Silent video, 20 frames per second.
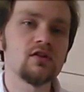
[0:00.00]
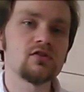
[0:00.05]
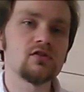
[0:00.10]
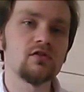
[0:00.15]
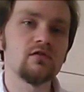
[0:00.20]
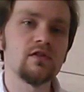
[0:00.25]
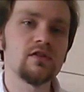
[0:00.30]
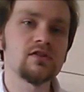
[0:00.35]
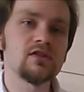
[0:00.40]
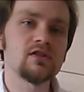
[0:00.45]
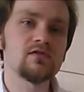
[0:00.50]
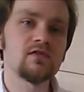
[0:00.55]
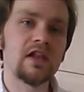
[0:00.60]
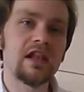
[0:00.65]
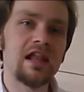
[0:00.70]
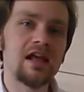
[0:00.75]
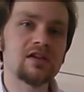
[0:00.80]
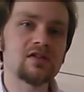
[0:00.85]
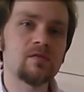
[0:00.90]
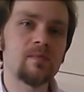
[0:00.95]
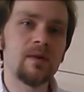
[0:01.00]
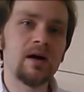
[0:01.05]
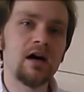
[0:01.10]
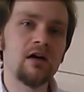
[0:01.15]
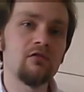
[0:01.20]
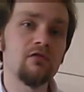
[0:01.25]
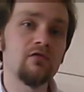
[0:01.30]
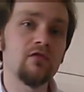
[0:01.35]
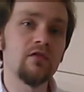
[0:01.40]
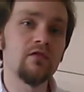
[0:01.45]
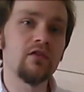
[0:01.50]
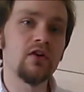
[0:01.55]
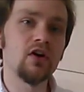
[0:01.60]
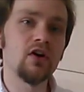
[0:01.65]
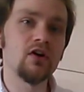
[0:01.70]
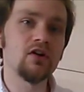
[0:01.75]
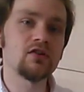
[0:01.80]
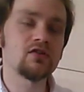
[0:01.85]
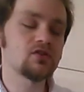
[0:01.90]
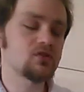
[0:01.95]
So this is the last bar of the
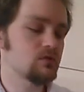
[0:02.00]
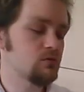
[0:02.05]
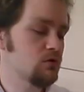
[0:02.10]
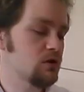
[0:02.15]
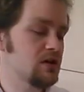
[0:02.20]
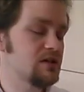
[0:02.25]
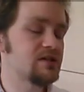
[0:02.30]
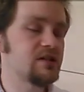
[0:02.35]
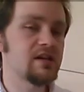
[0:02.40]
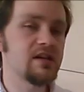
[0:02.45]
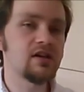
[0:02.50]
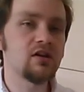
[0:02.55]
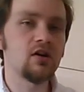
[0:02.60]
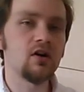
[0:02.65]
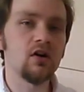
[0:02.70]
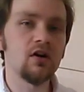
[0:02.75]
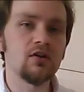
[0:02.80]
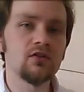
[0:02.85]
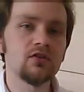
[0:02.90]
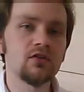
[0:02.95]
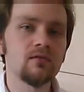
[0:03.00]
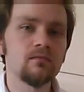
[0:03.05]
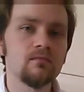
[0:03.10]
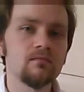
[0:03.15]
verse. We're on a D chord.